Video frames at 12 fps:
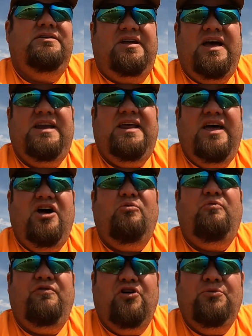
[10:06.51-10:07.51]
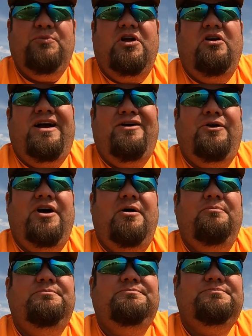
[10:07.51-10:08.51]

to kind of help firm the ground up